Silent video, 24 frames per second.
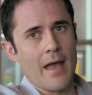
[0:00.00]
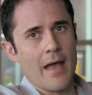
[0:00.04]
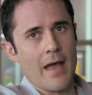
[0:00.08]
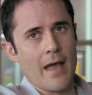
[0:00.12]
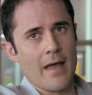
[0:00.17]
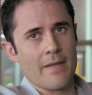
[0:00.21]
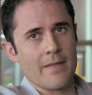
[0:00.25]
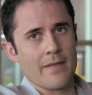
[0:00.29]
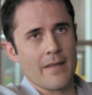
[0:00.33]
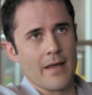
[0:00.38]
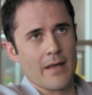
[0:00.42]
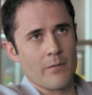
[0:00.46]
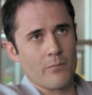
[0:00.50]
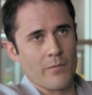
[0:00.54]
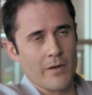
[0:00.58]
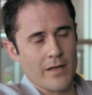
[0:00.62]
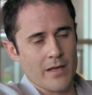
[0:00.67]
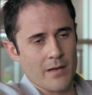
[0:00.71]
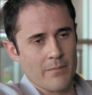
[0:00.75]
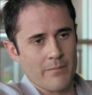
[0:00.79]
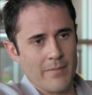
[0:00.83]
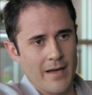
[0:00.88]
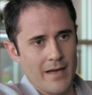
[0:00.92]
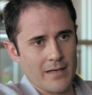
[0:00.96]
And then we
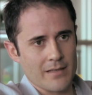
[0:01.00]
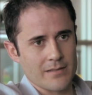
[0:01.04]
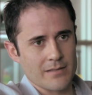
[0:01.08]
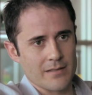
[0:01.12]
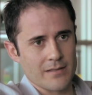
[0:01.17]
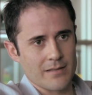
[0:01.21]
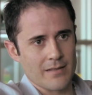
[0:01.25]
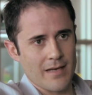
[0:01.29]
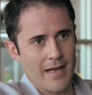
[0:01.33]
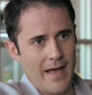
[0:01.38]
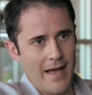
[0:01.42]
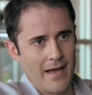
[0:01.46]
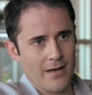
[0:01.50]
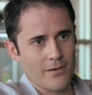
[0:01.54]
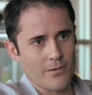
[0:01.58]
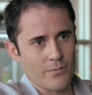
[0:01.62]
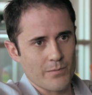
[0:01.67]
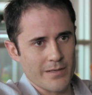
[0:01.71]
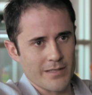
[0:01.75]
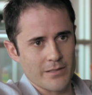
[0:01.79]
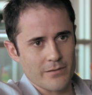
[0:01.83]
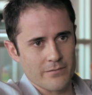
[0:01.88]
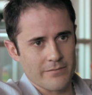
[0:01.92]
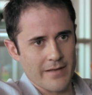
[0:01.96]
come back to how do
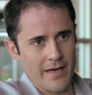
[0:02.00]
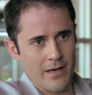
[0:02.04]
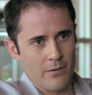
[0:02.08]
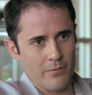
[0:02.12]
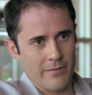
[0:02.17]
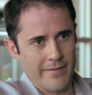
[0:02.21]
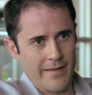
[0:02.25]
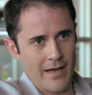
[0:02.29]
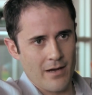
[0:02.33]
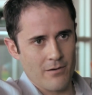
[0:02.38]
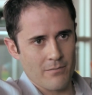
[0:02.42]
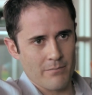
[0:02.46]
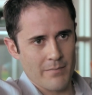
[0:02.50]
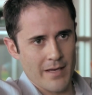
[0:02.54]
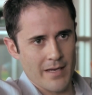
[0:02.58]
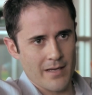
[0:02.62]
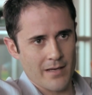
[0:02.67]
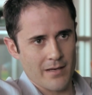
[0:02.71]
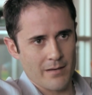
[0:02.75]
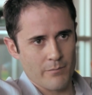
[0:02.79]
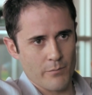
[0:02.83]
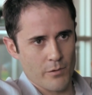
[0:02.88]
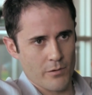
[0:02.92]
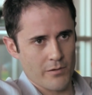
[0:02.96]
we do that without
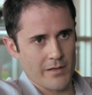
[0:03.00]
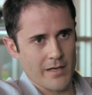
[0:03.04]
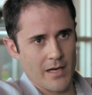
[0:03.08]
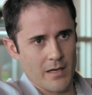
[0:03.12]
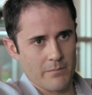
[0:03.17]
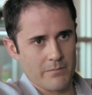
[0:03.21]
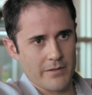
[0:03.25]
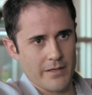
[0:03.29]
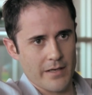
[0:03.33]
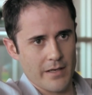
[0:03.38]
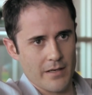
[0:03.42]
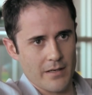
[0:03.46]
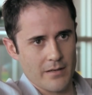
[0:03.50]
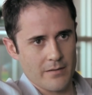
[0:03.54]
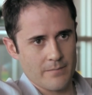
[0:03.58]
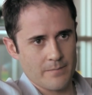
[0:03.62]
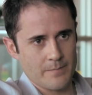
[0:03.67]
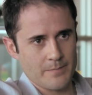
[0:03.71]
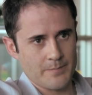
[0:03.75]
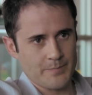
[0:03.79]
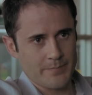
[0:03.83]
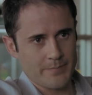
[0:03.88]
making it more complicated?